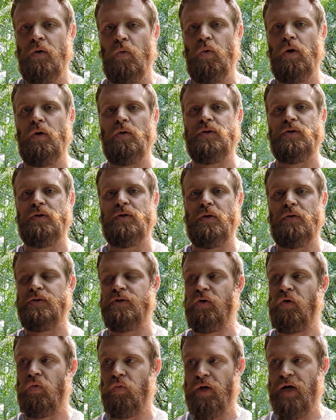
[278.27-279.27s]
woe to those
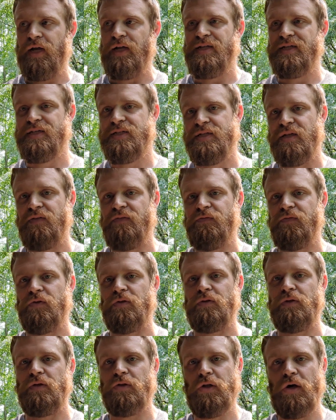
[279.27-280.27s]
who write
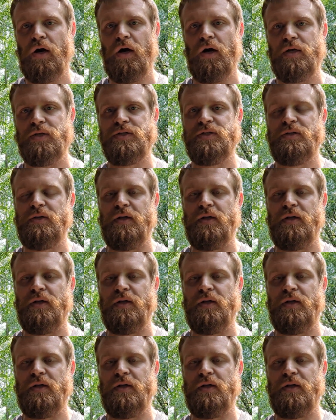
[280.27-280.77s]
sinful laws.